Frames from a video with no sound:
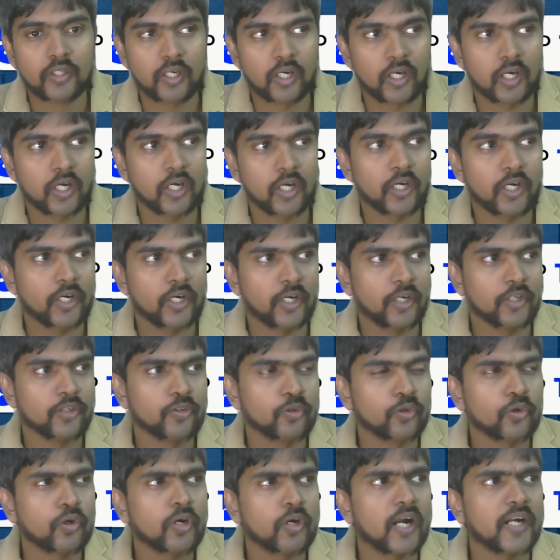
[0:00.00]

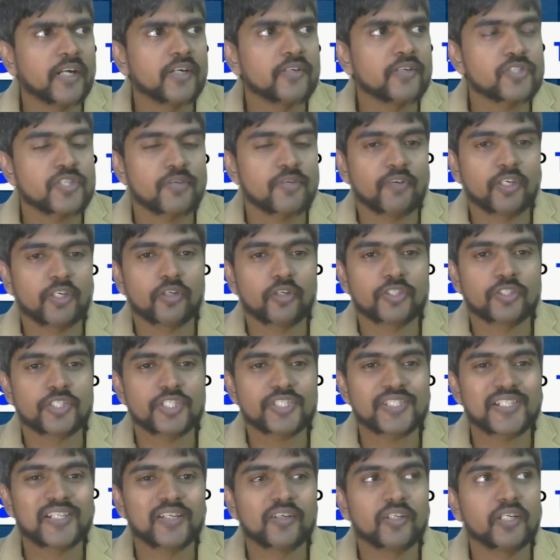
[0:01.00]
you don't see, when you're
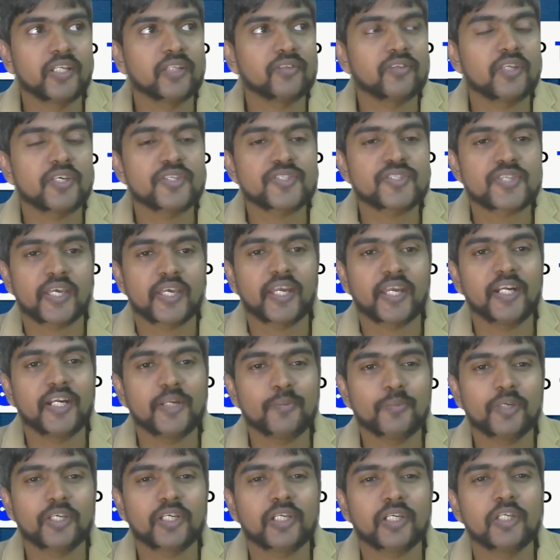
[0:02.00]
just learning things
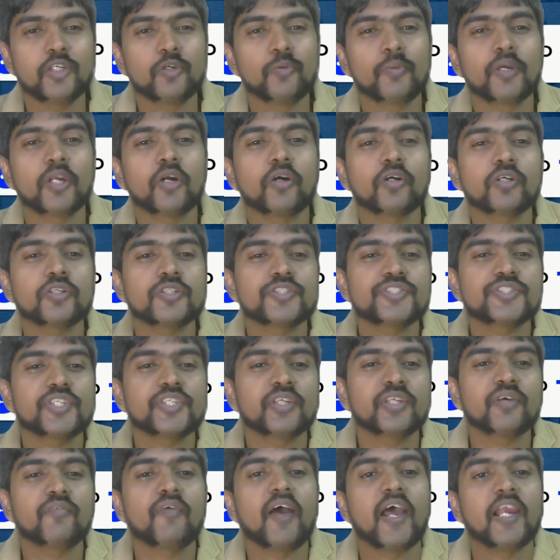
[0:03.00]
academically, you may not see
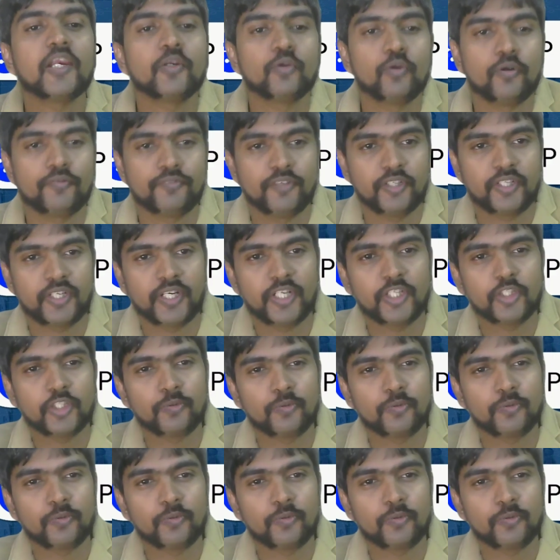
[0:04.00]
the value of it, right?